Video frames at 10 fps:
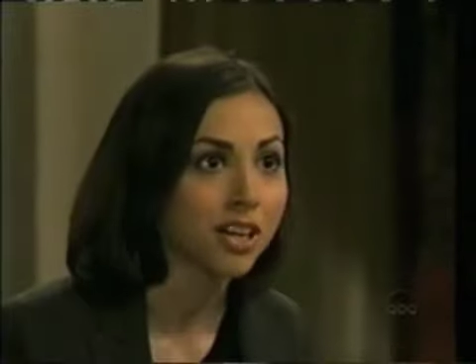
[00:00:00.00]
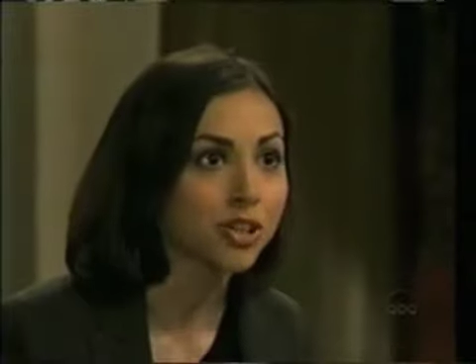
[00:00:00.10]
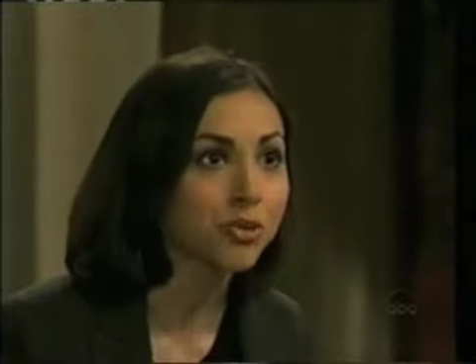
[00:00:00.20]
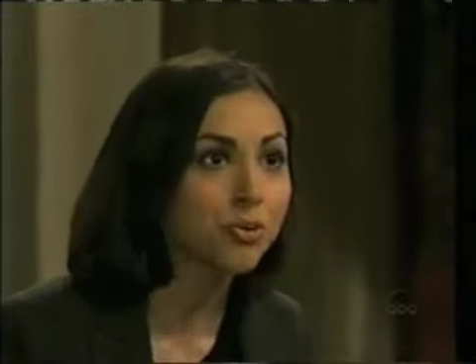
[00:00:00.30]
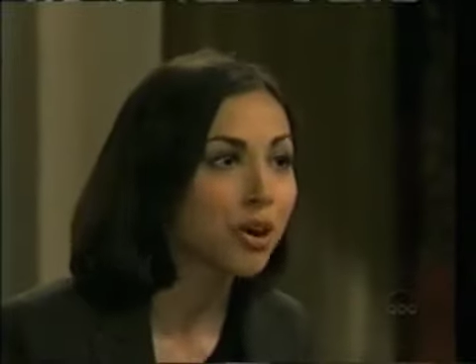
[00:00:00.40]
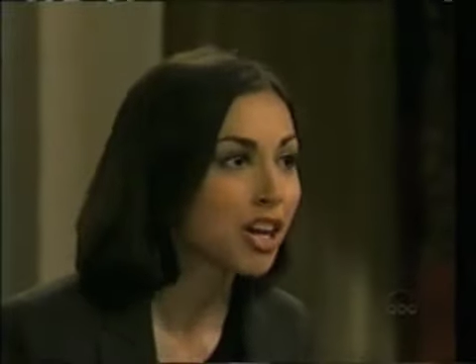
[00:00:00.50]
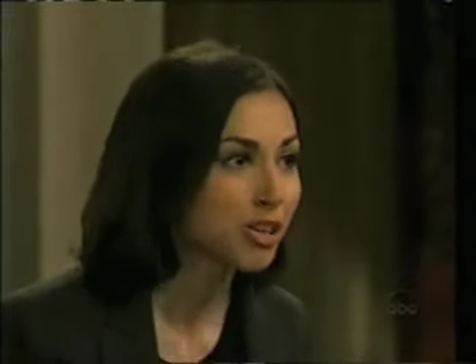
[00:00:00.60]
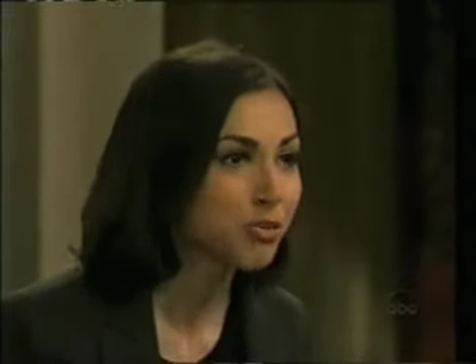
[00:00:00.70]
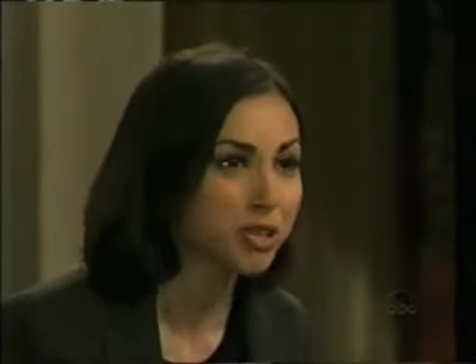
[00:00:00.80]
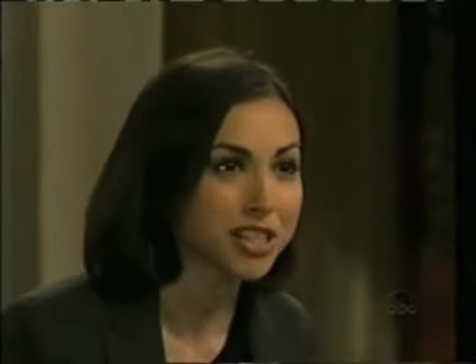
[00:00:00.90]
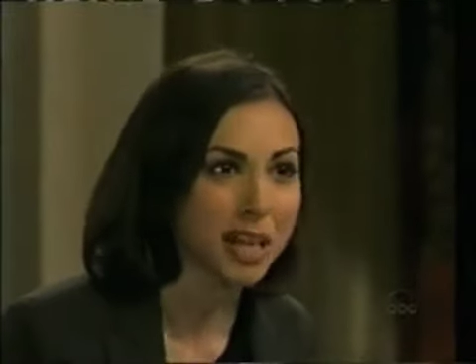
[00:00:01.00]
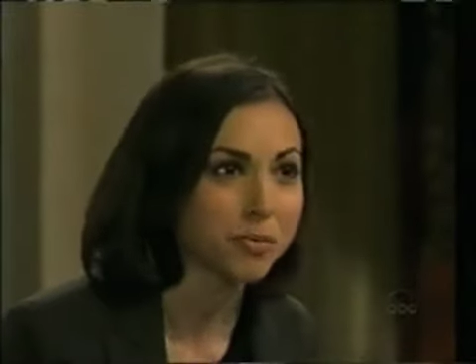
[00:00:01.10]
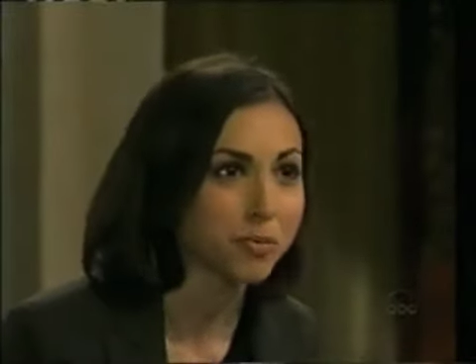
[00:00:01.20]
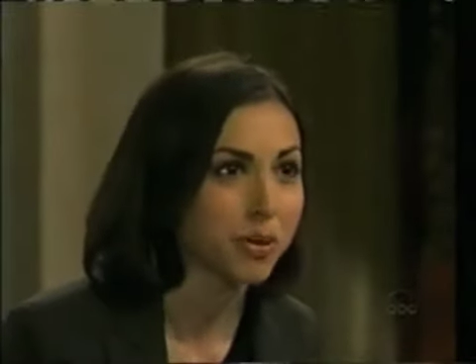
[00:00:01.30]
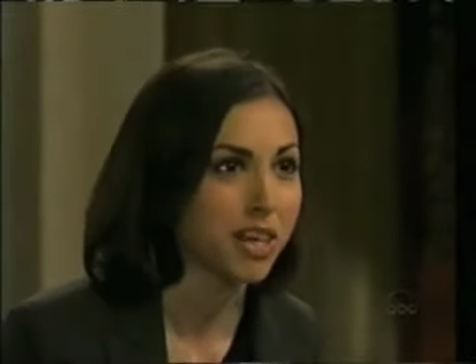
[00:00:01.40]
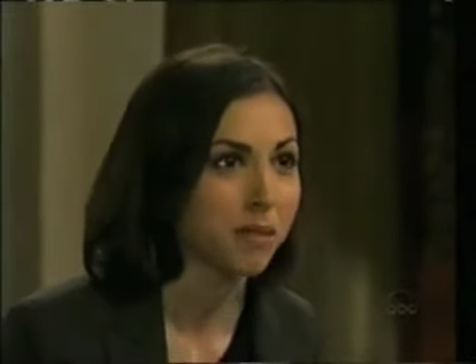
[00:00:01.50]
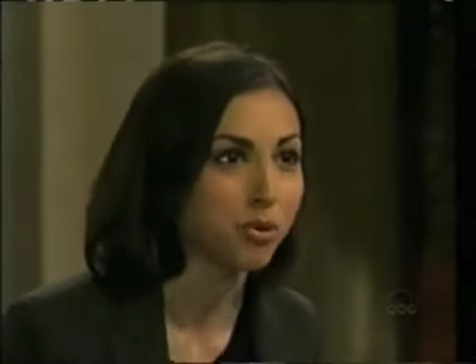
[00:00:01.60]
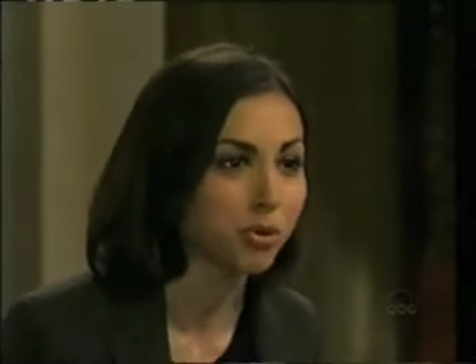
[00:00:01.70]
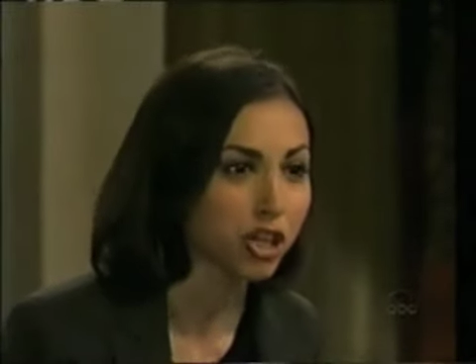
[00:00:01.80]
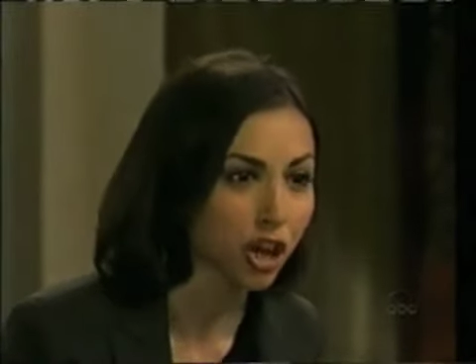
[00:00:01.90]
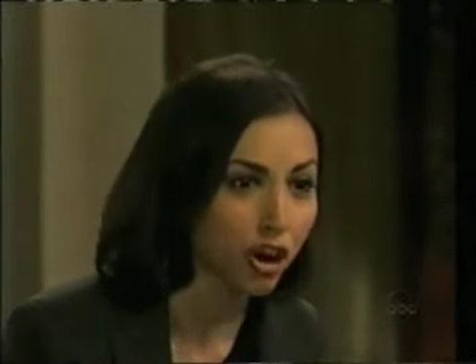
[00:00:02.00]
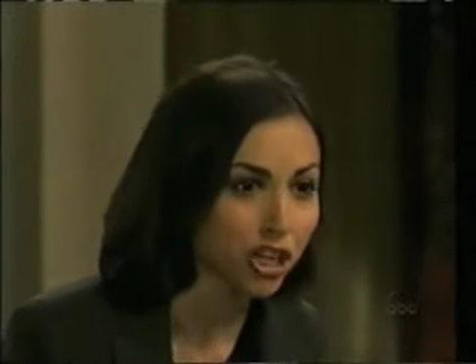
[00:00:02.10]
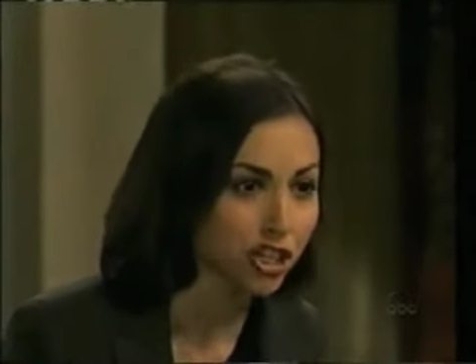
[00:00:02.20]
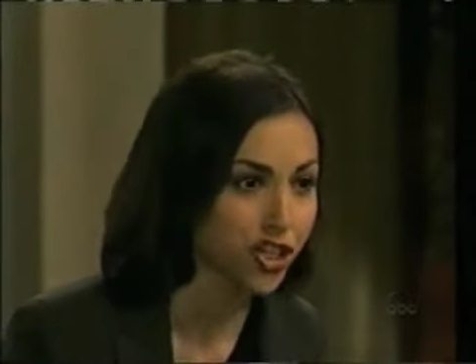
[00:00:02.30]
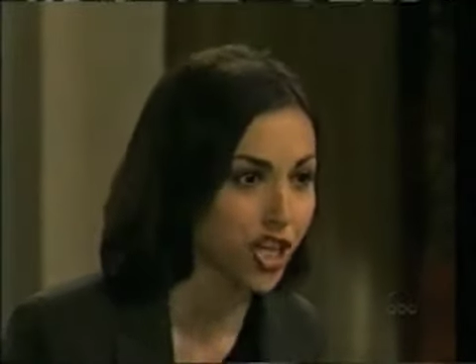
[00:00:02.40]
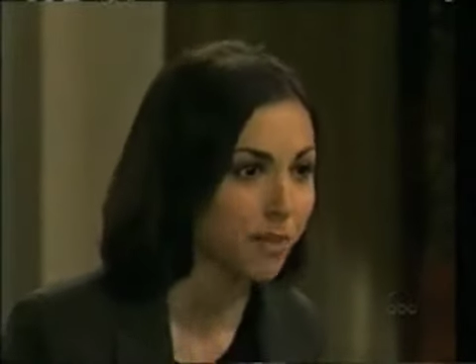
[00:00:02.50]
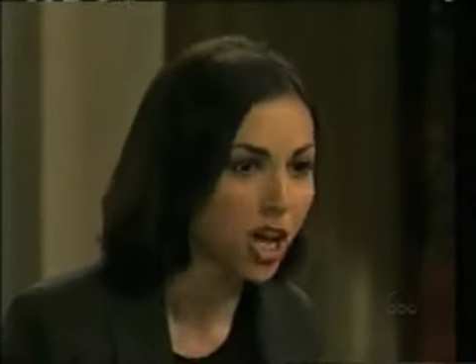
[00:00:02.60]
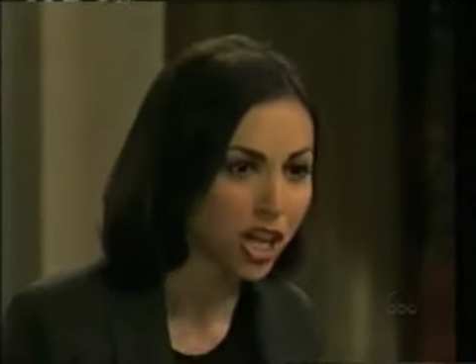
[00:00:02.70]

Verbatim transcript: You you slept with him. You encouraged oh, him. You